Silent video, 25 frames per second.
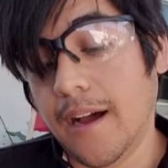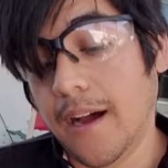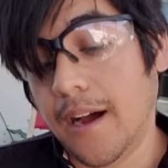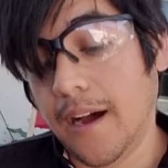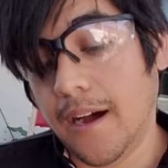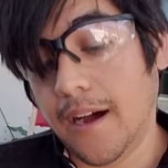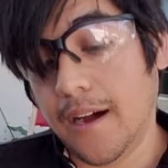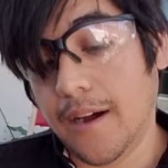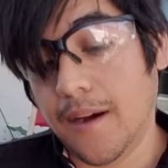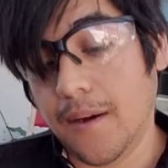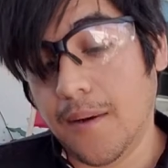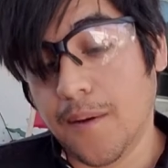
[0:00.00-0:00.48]

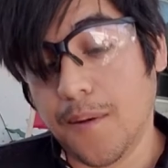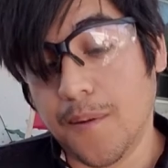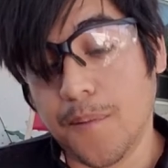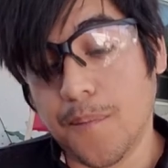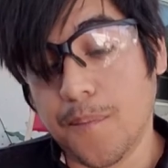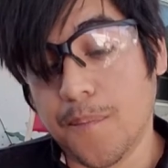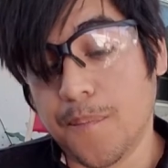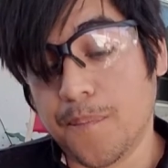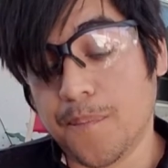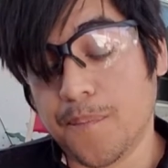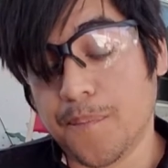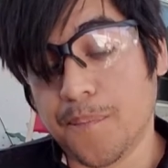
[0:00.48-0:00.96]

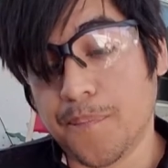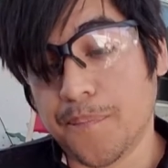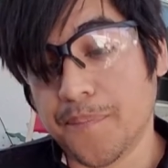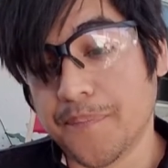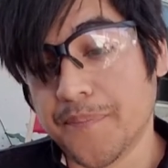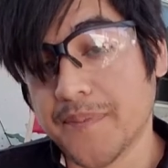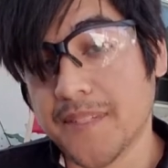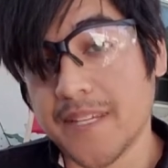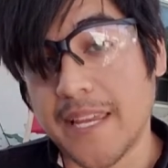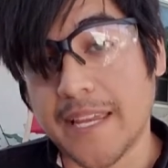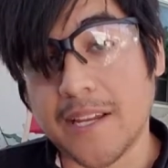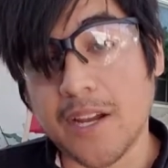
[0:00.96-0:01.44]
Um,
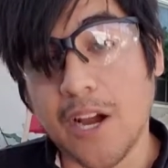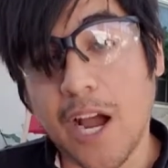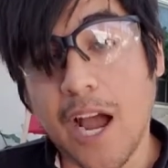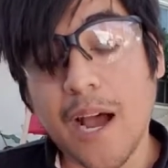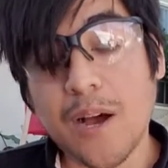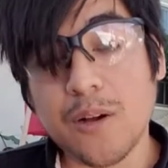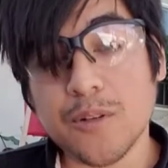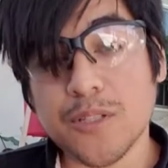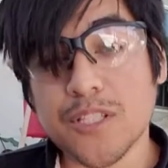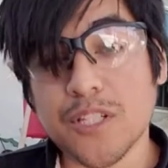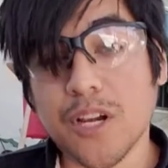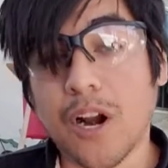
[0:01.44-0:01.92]
it's like,
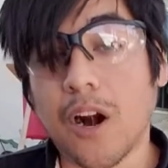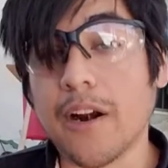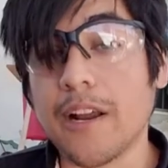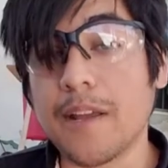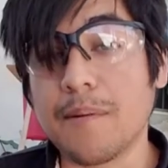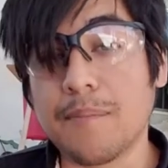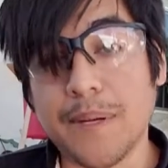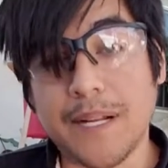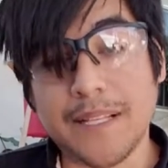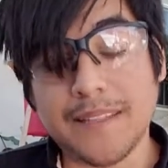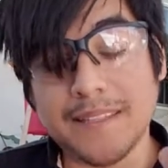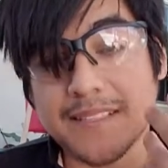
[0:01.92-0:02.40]
oh, sorry,
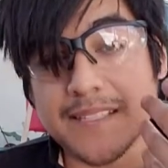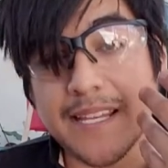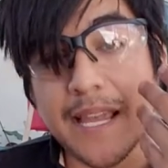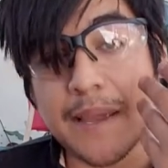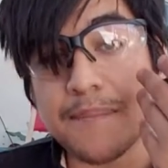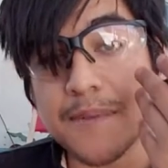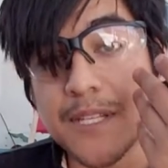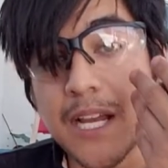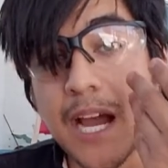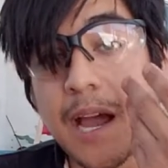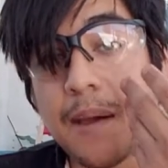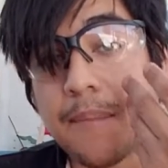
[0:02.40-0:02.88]
but at the
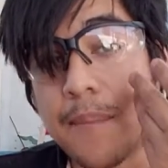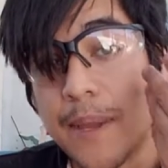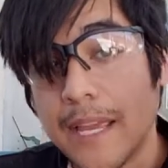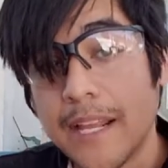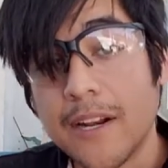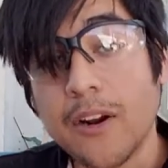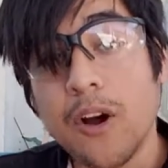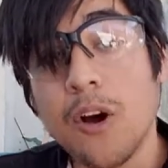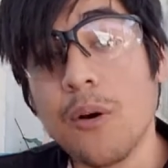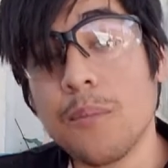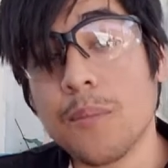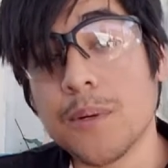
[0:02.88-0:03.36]
same time,
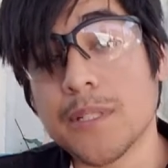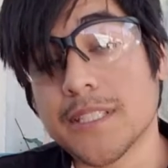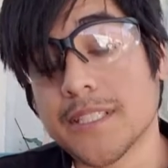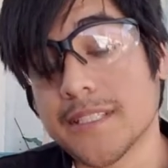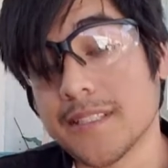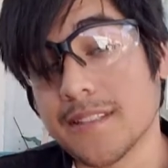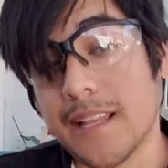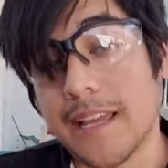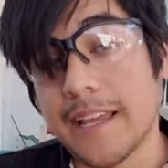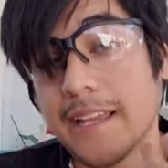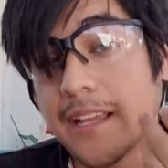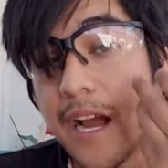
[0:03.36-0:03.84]
it
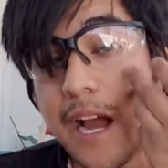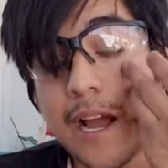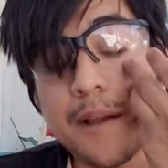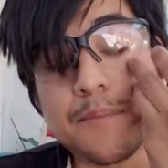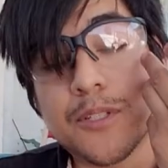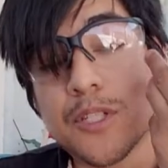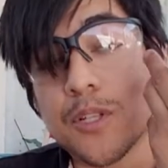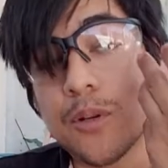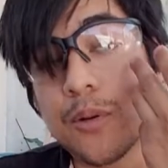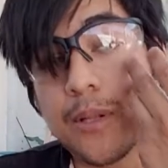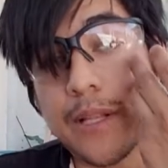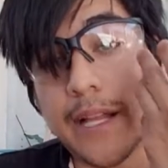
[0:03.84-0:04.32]
almost like I'm
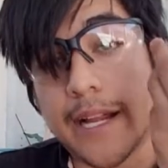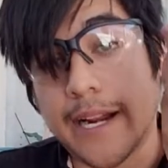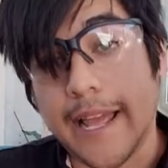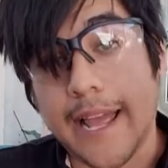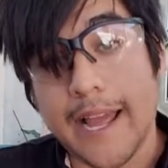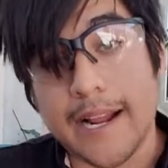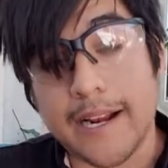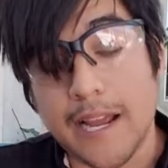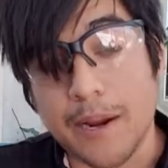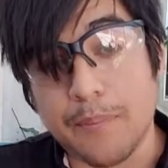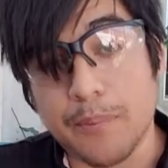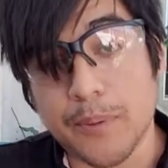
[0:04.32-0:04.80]
so glad I
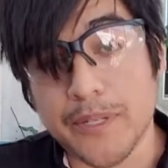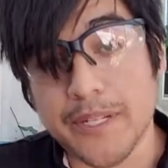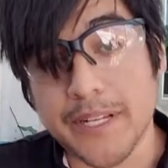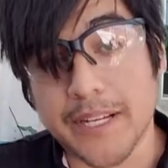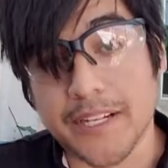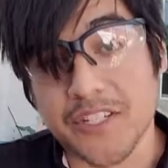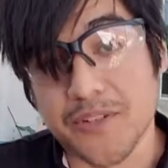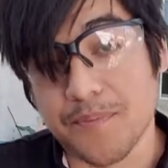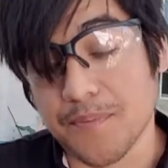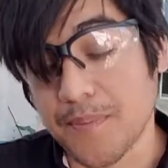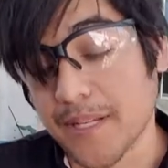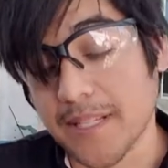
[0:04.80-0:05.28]
had eye
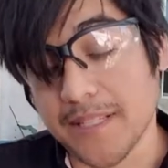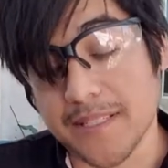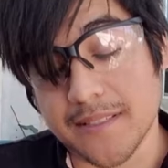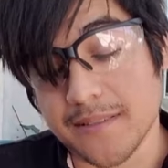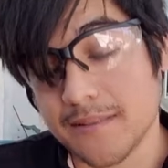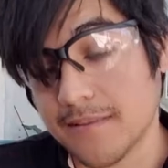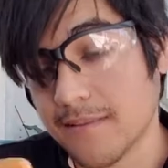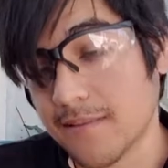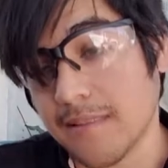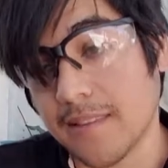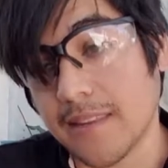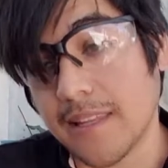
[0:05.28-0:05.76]
protection because
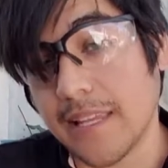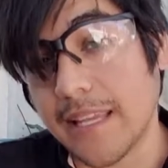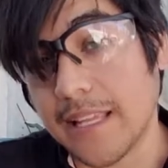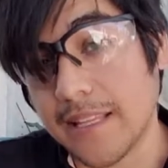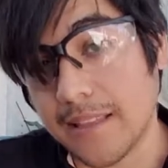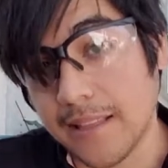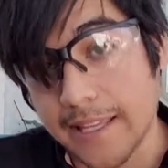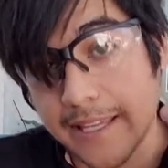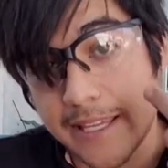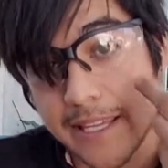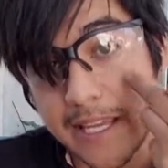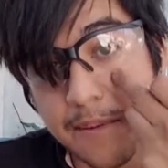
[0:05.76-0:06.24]
it
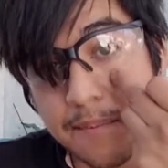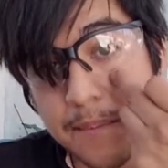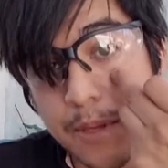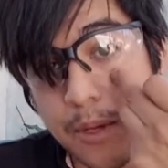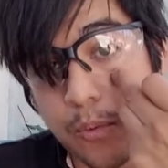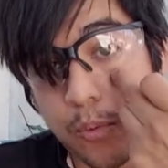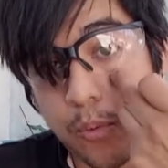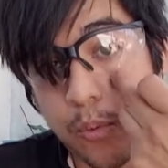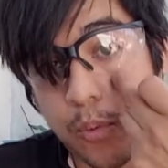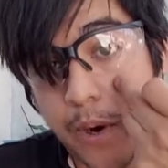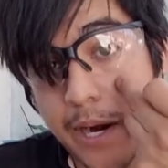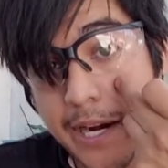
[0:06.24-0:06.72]
like hit me
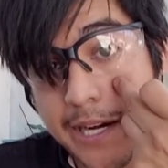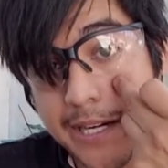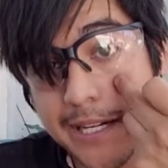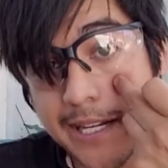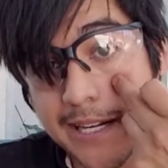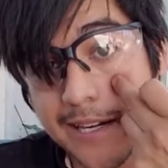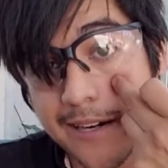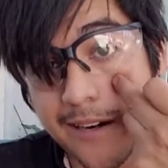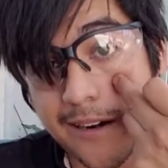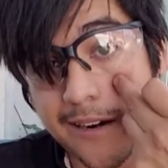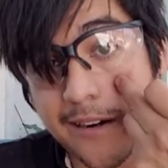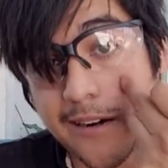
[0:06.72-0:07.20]
right
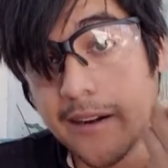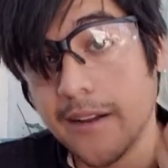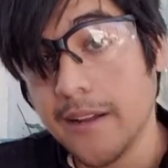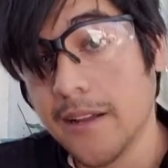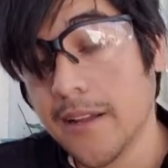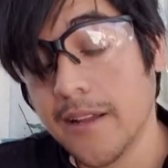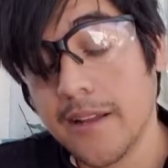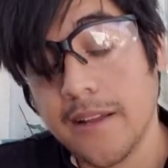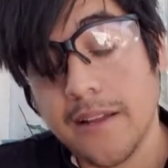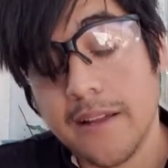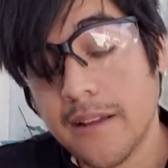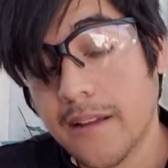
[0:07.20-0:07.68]
here.
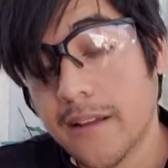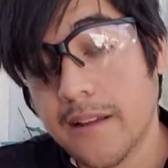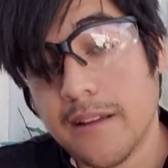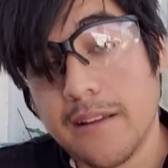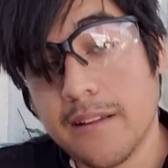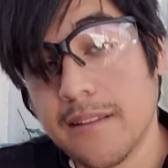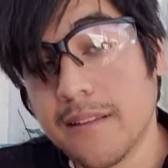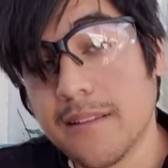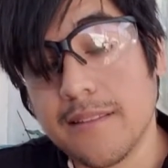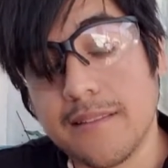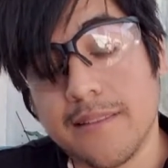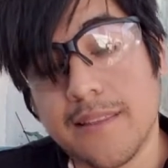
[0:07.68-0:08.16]

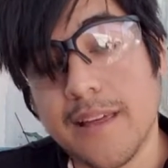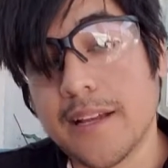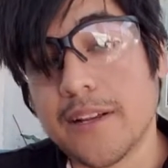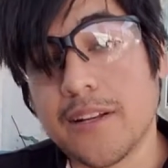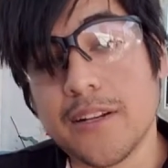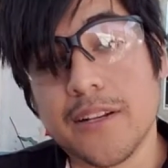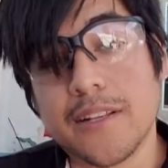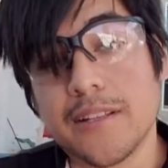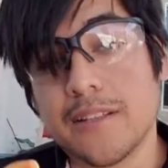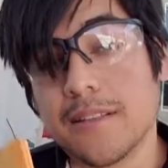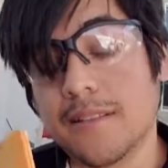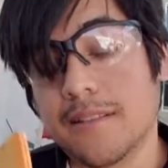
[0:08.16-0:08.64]
That
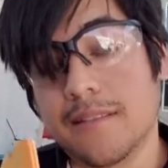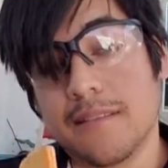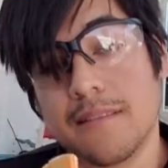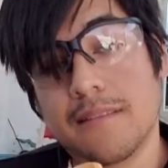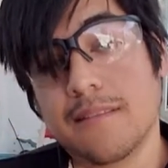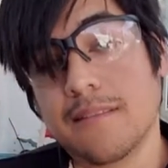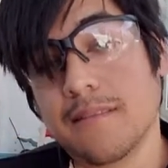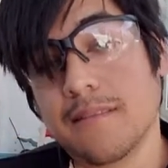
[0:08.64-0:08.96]
could have